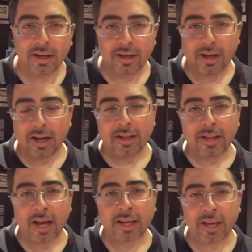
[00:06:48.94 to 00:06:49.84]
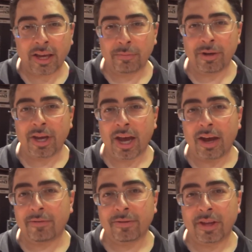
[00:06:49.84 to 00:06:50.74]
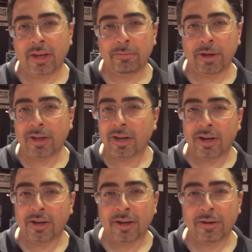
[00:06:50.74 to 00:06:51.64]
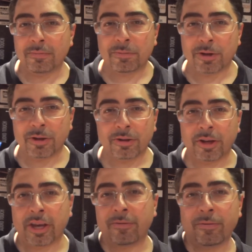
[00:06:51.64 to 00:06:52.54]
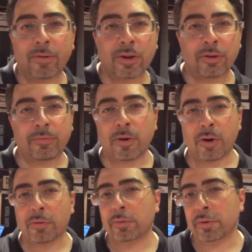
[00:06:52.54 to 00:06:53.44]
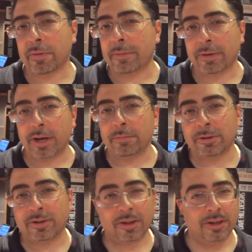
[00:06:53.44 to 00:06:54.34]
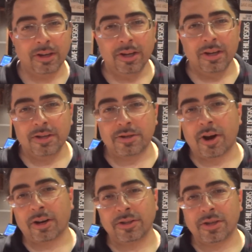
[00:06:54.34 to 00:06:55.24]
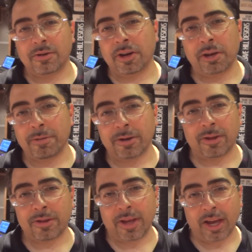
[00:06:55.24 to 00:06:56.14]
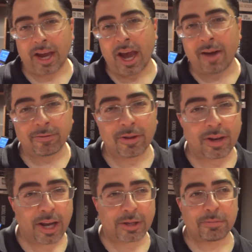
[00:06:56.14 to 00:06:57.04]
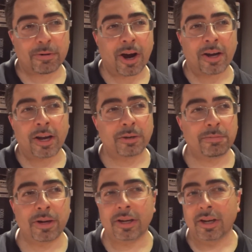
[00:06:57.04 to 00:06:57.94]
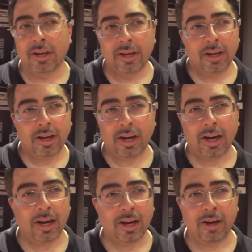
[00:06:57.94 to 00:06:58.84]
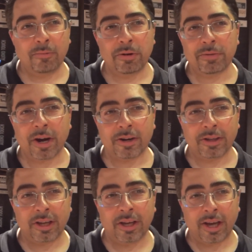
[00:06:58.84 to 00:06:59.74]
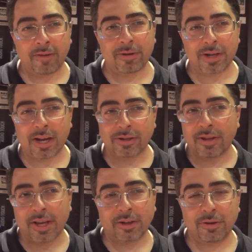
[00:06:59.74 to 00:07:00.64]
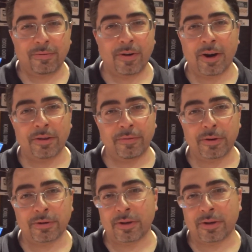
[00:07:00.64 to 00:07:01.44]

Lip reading: lucky and we have the ability to look even further forward, we might be able to start considering about the thing after the next product, but we rarely have a chance to think too far in the future,